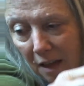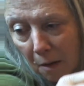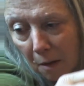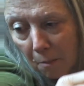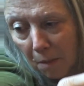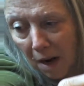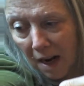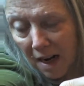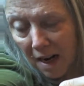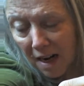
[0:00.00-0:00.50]

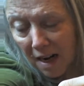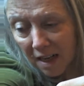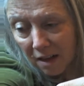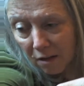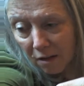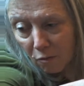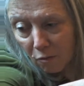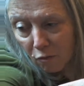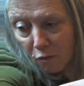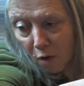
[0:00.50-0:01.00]
My
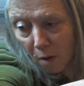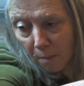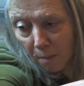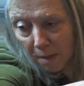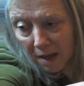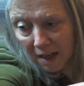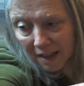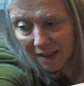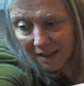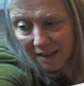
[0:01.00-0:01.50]
little
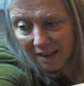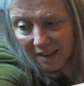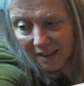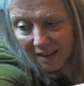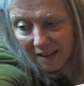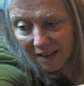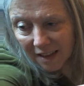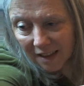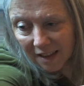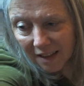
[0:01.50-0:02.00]
robin
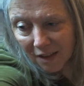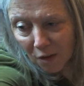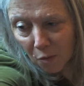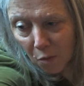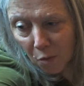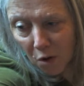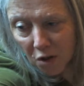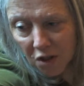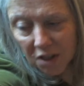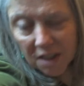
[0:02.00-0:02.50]

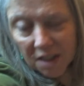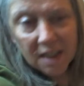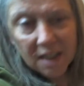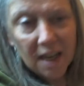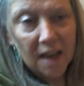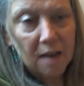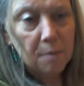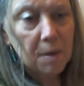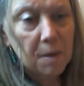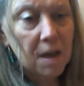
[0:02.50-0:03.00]
washi
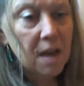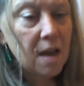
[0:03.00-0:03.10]
tape.